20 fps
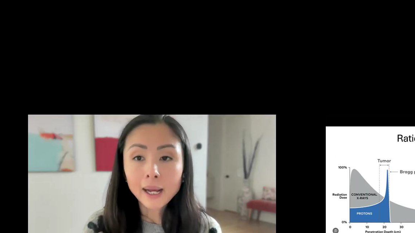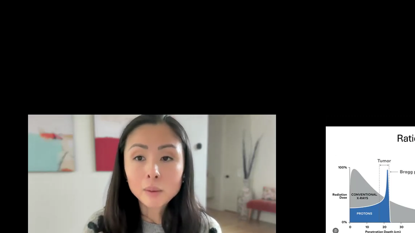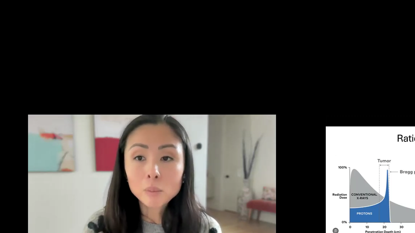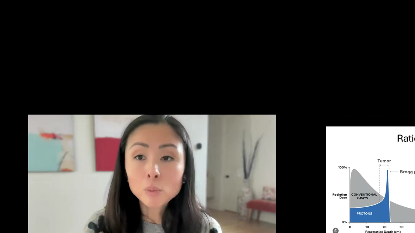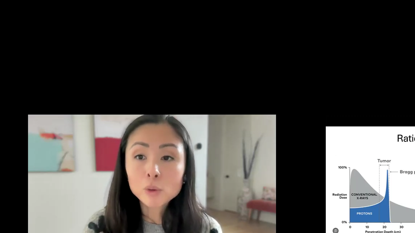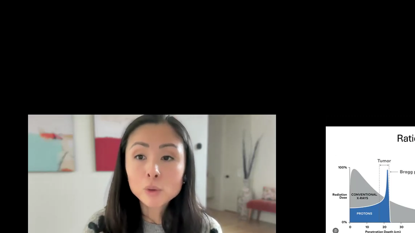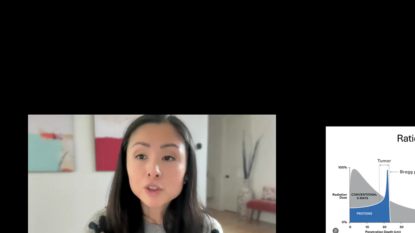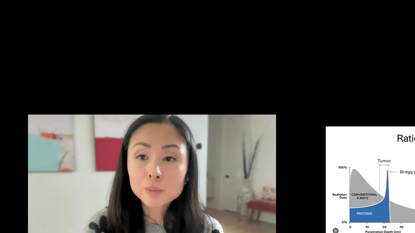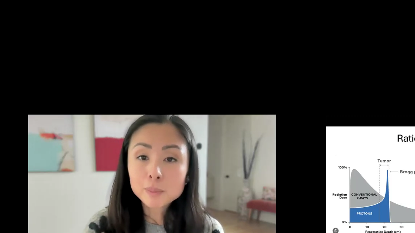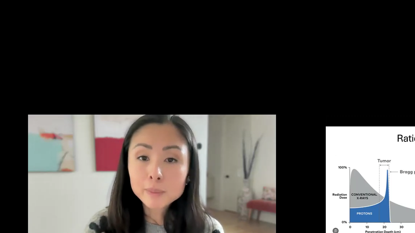
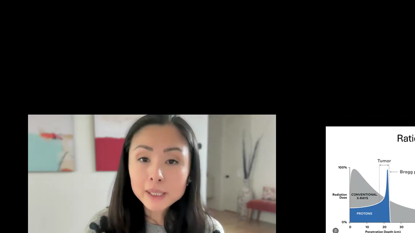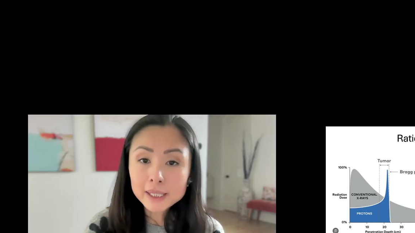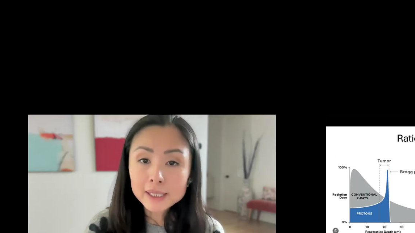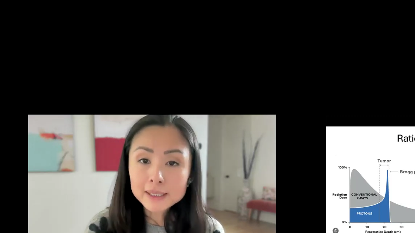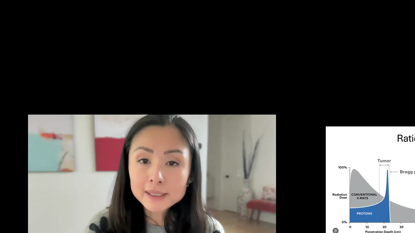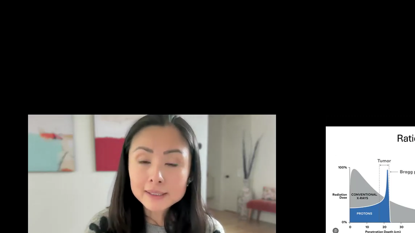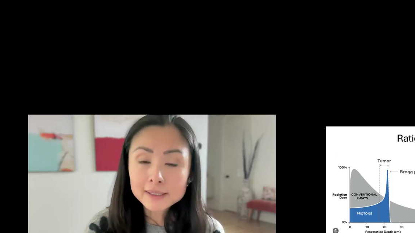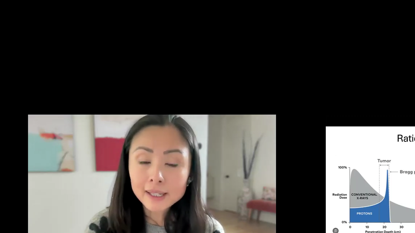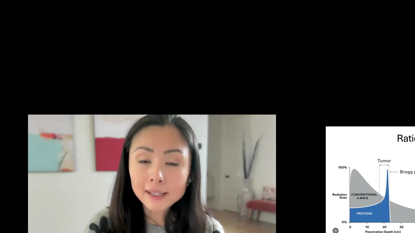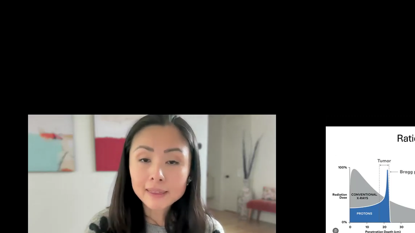which
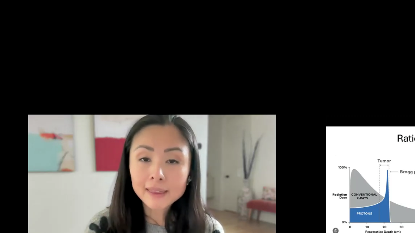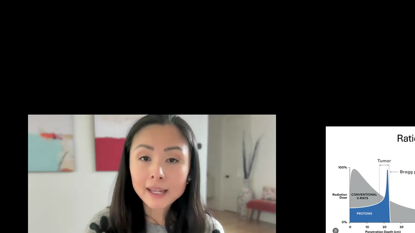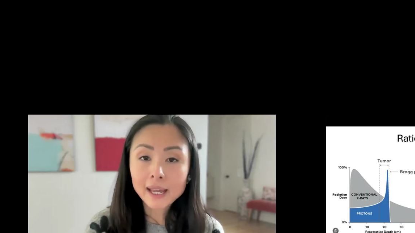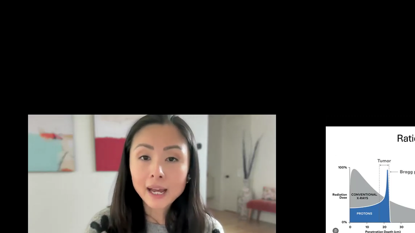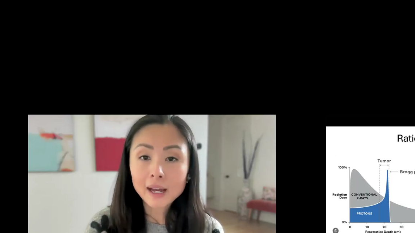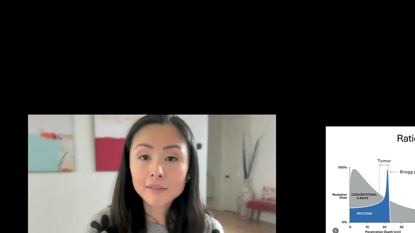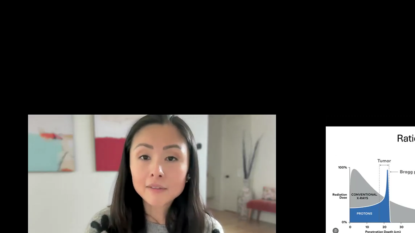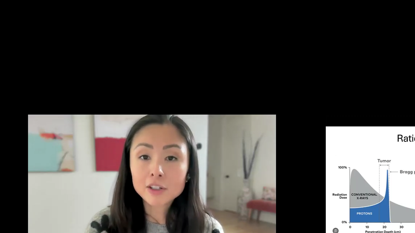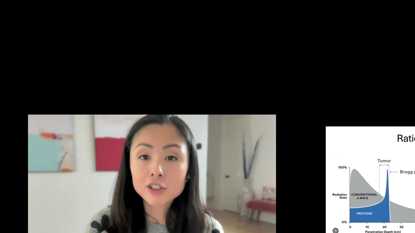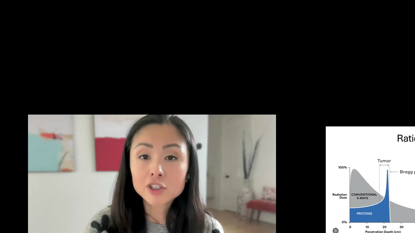means that they
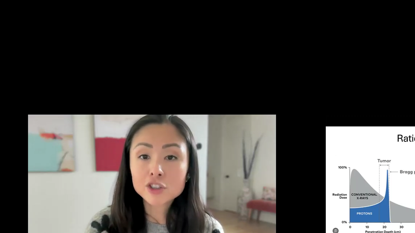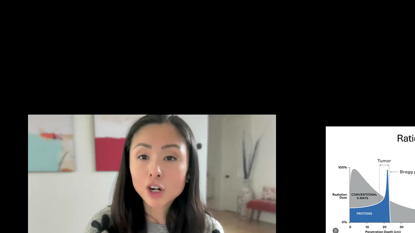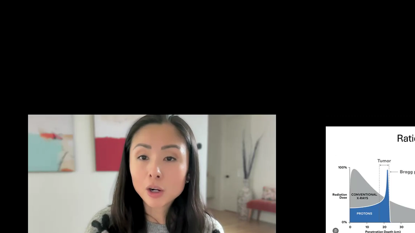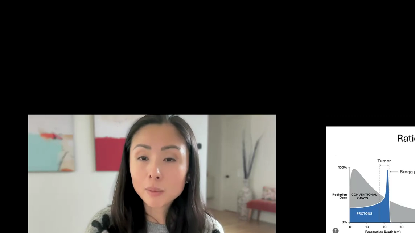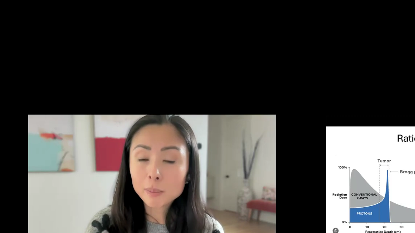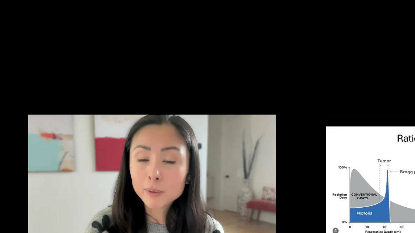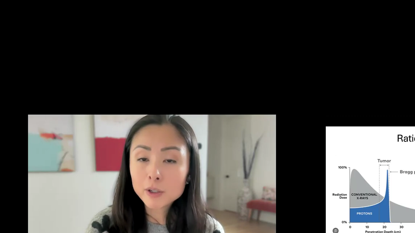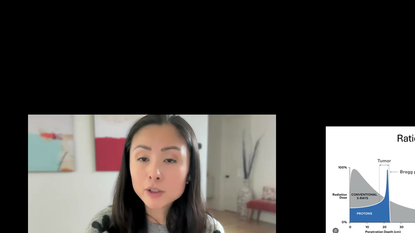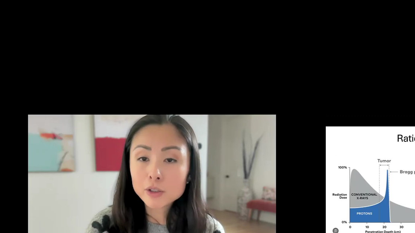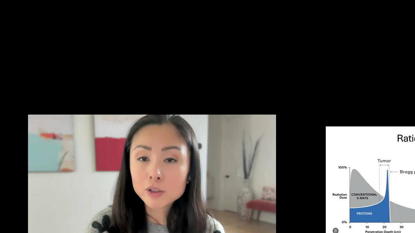have a
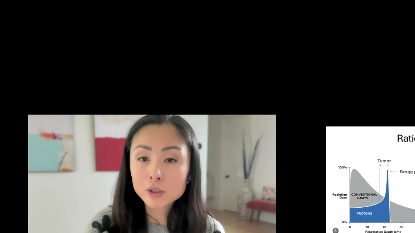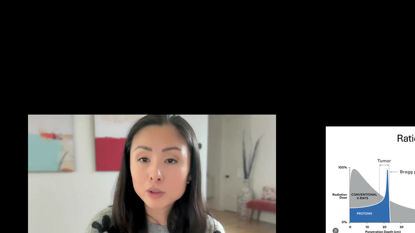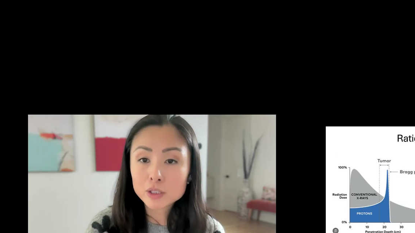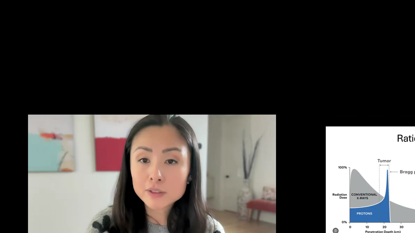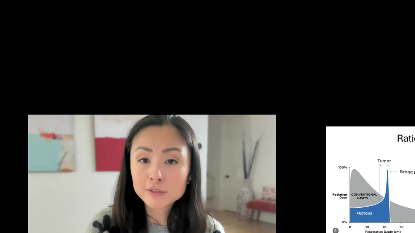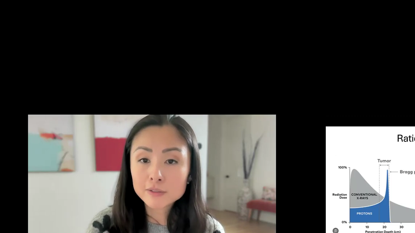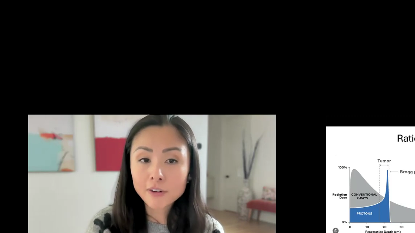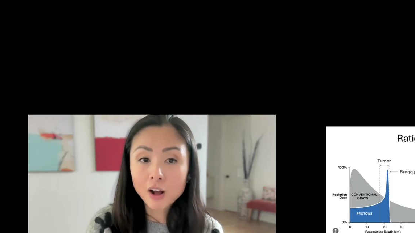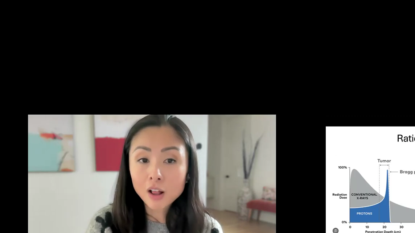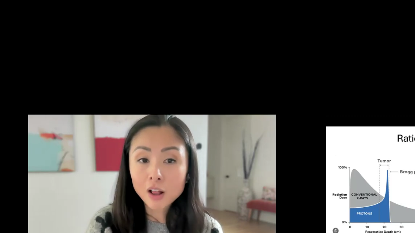sharper
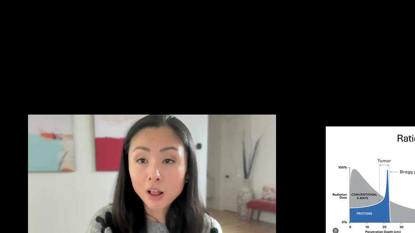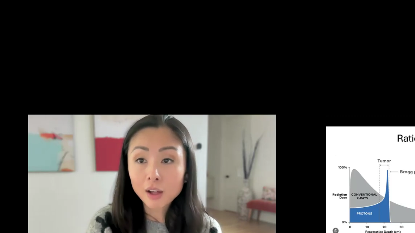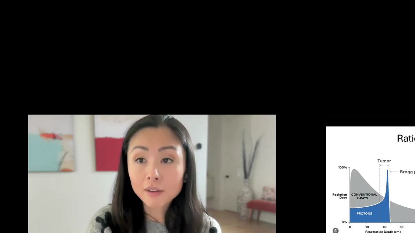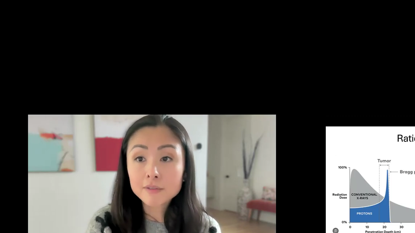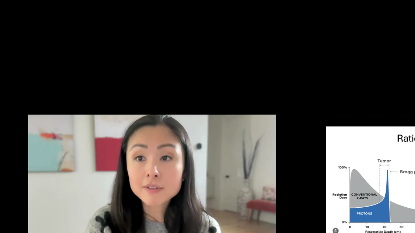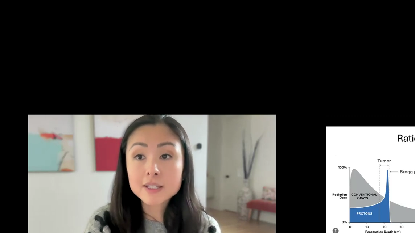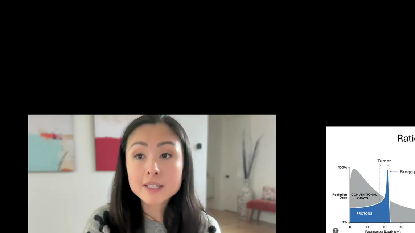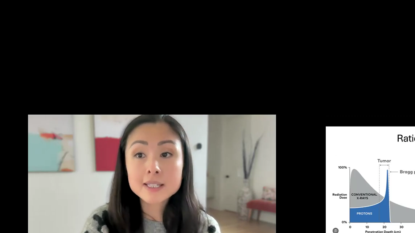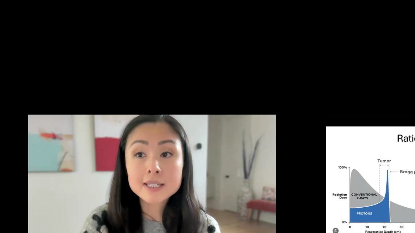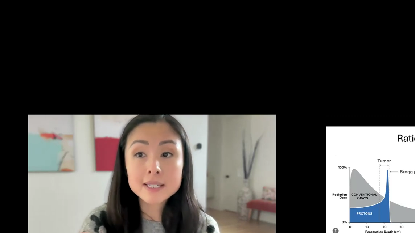dose fall-off
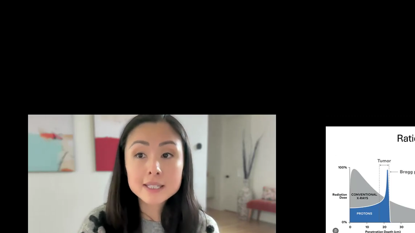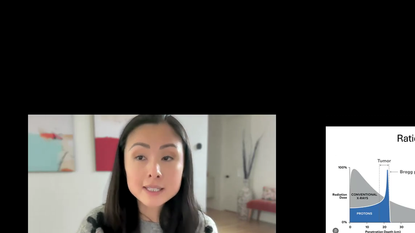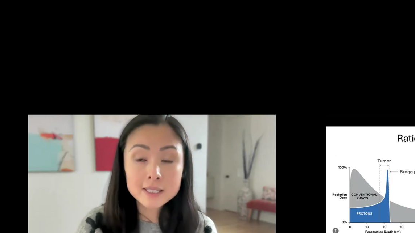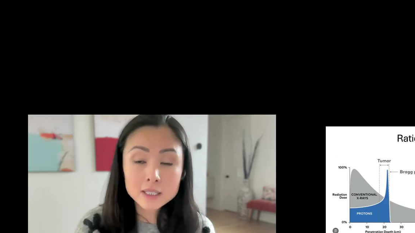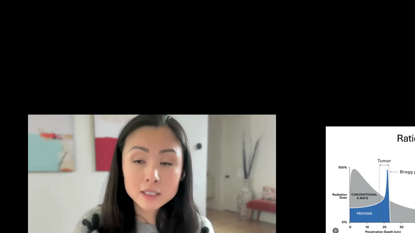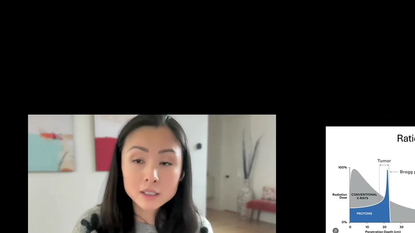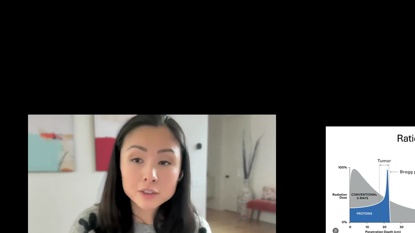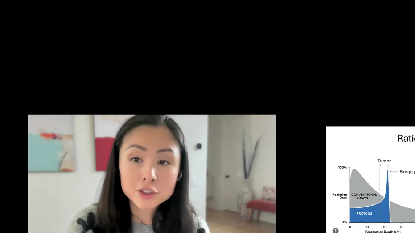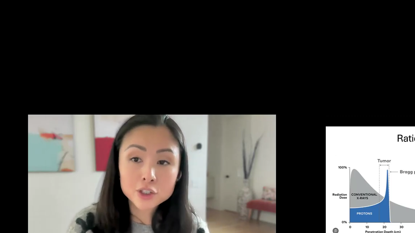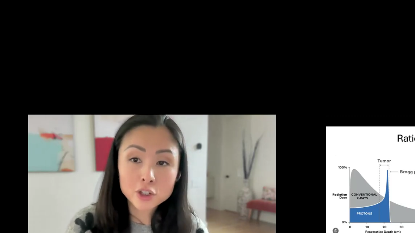
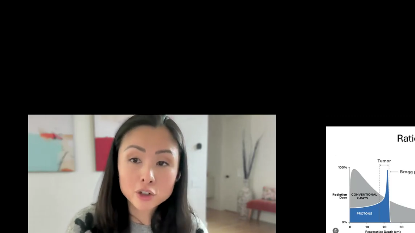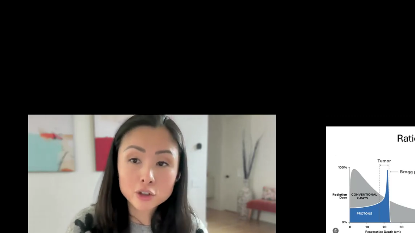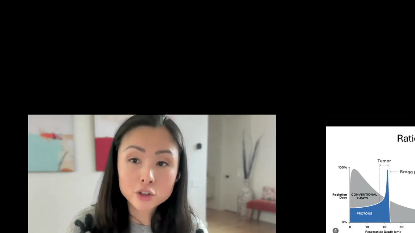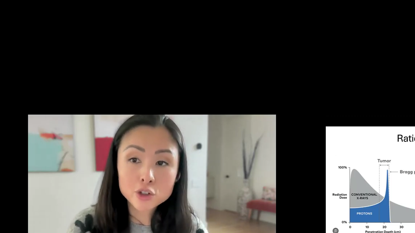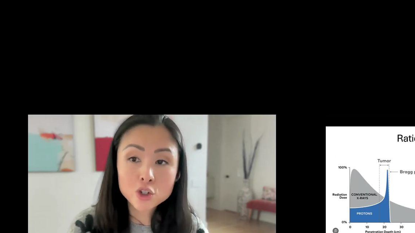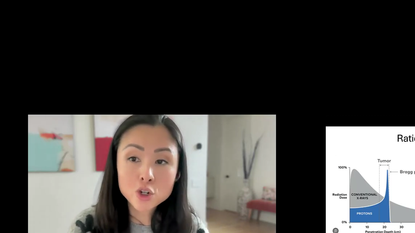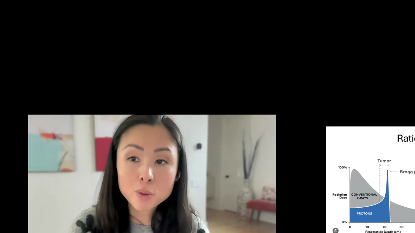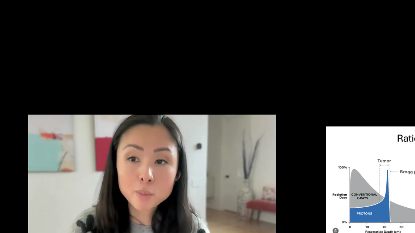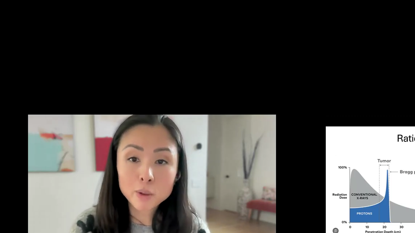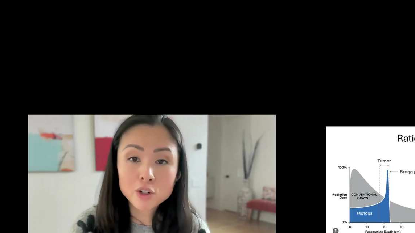distal to your
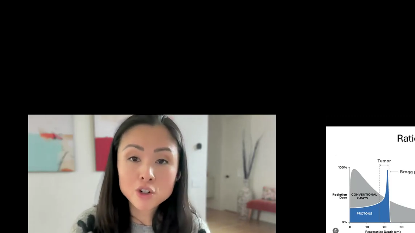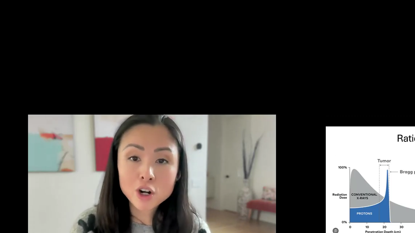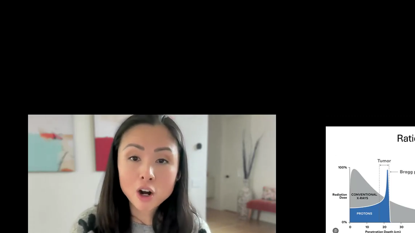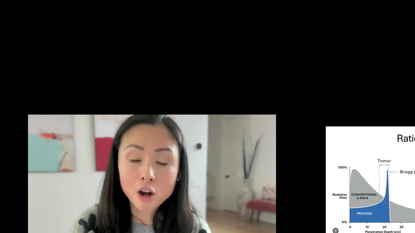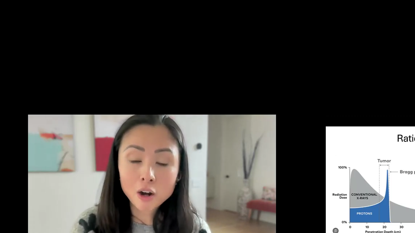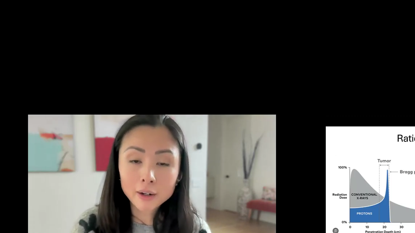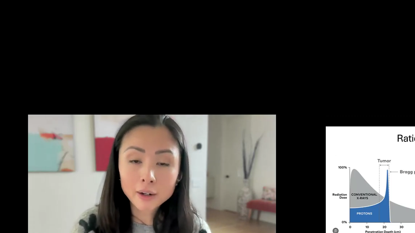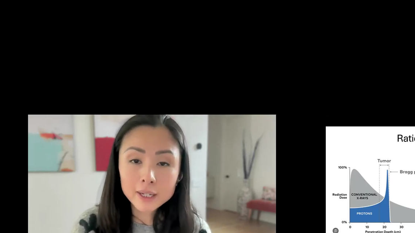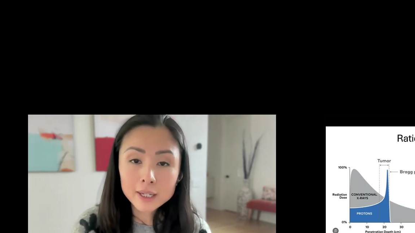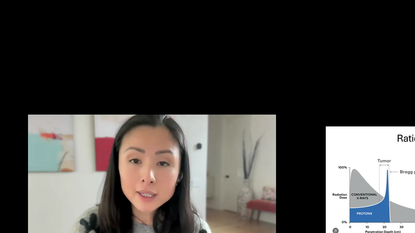tumor
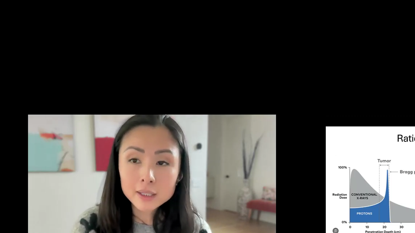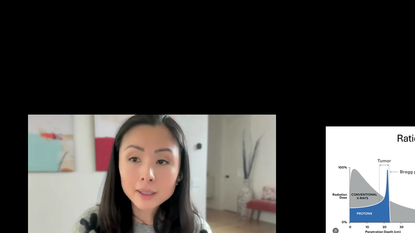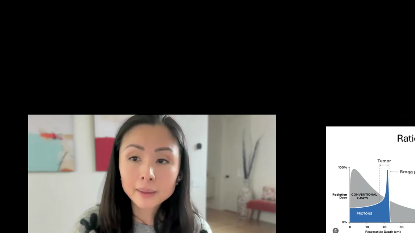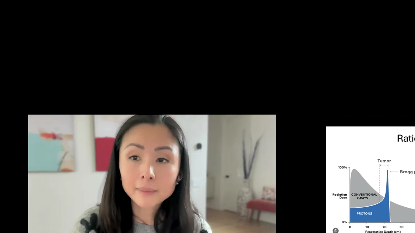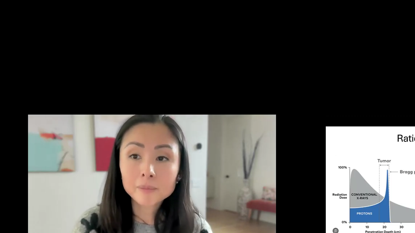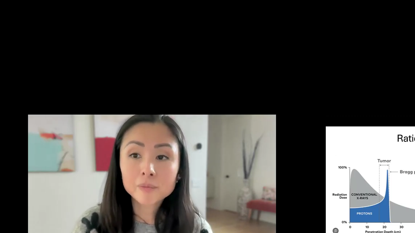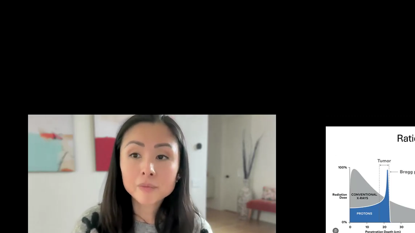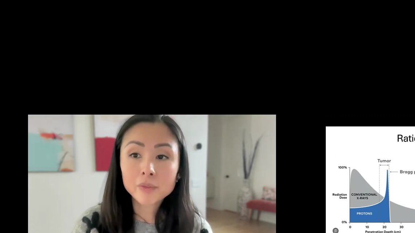target,